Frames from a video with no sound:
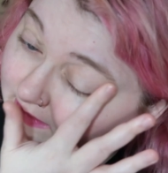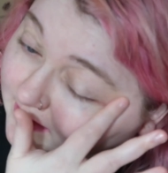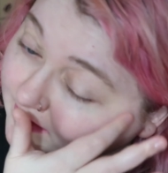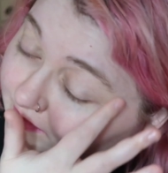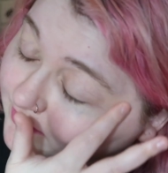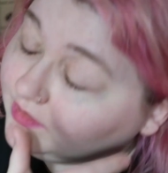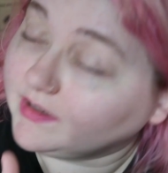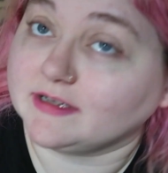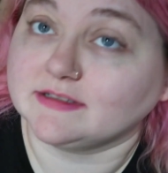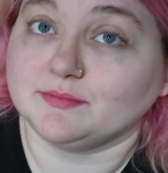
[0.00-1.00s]
How have you
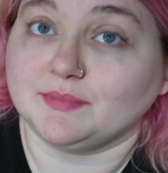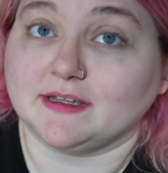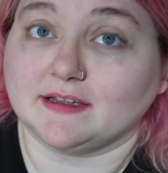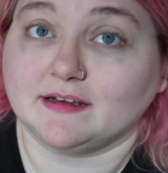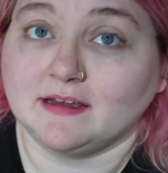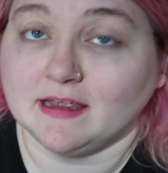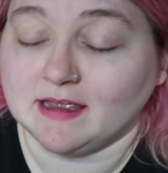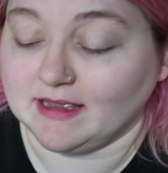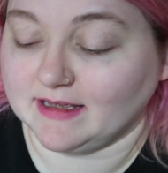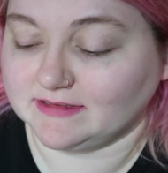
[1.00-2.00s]
guys been?
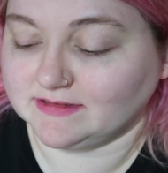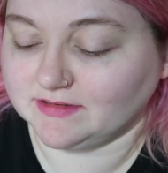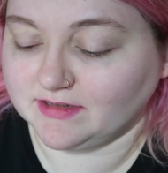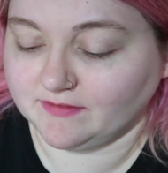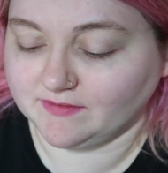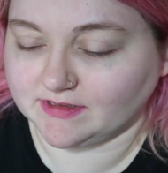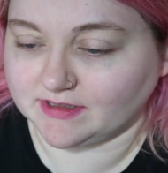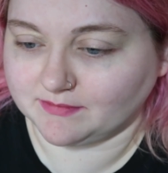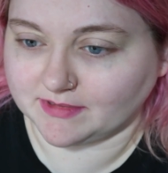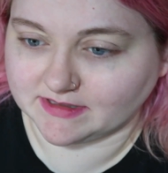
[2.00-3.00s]
I still haven't
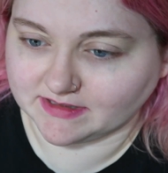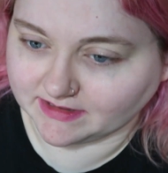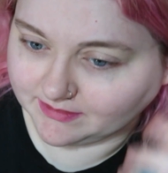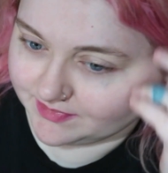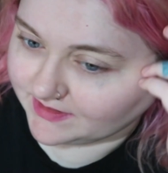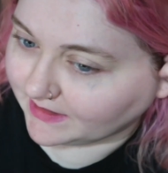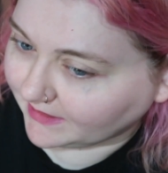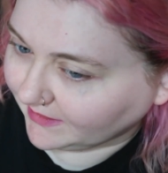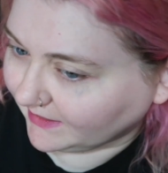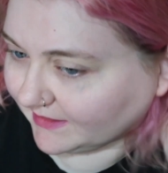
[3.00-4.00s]
done my sleep
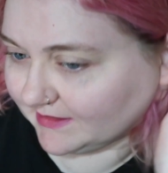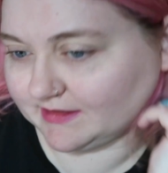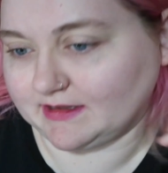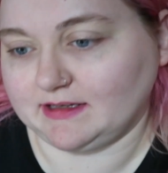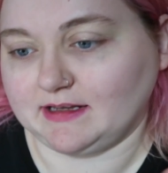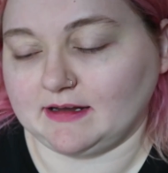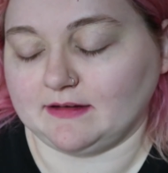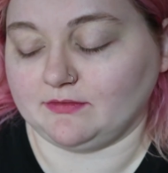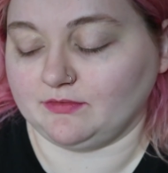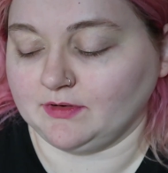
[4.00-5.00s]
study yet. They
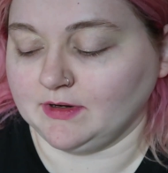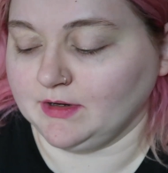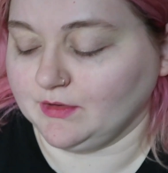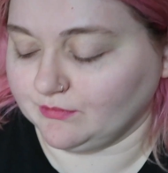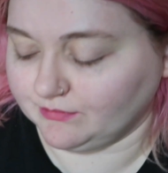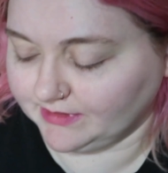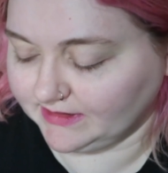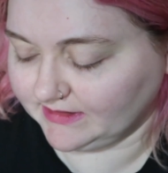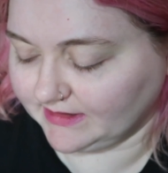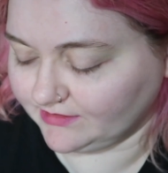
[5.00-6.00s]
have
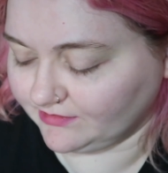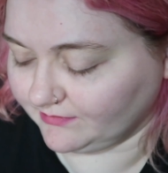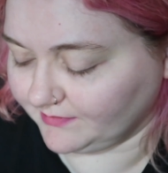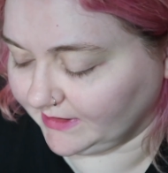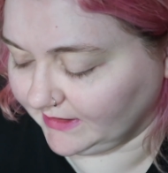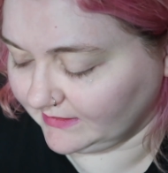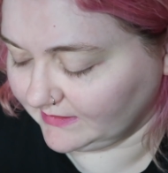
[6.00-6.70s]
rescheduled me,